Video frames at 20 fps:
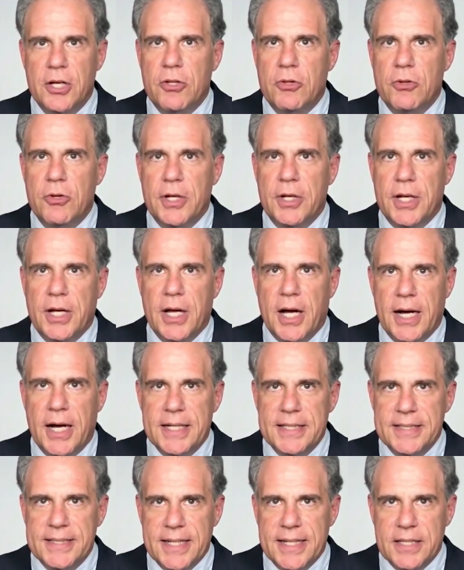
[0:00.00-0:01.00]
And many
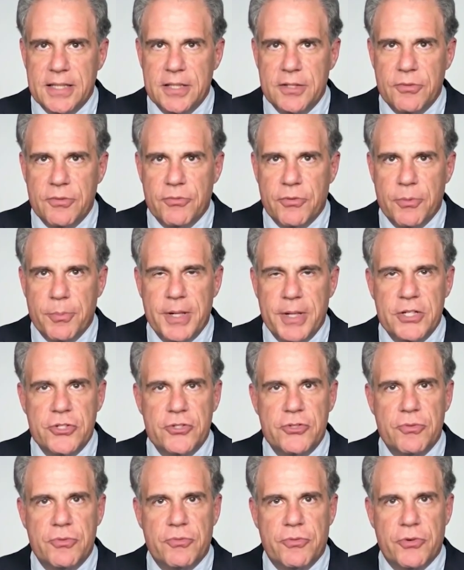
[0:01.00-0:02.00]
believe all of
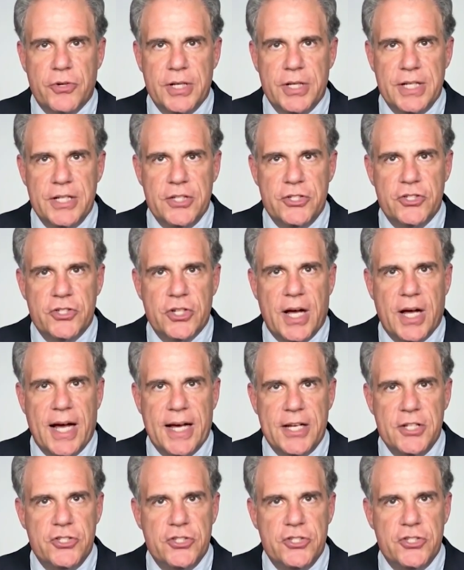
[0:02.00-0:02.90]
these things will find